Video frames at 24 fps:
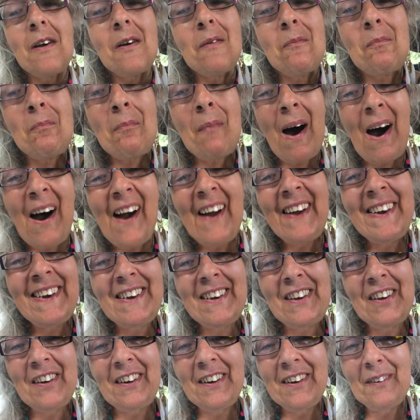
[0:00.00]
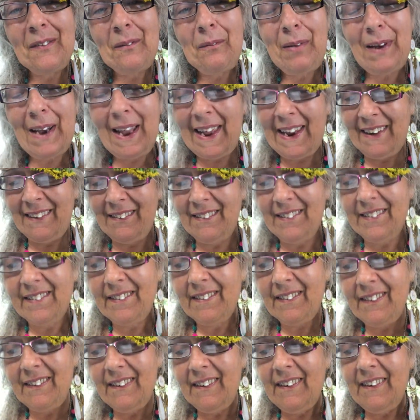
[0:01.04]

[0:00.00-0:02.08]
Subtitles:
minor planes,